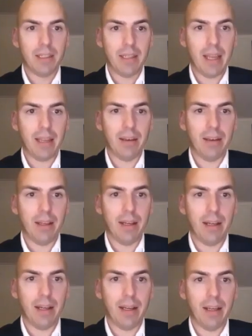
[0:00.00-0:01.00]
then
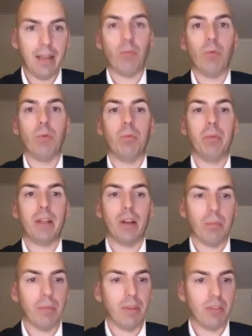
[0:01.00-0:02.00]
it will
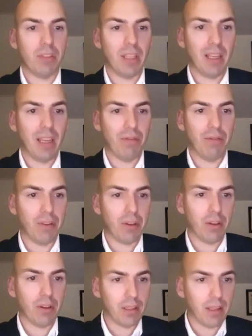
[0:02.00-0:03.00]
become
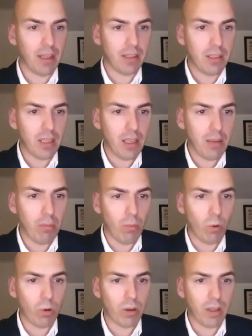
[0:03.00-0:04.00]
significant, let's see,
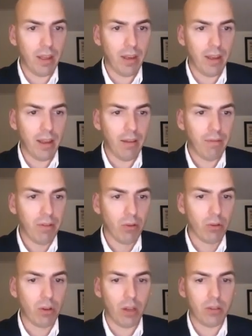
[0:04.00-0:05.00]
more than
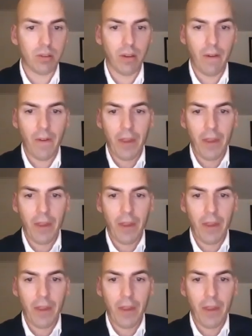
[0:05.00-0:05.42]
fuel costs.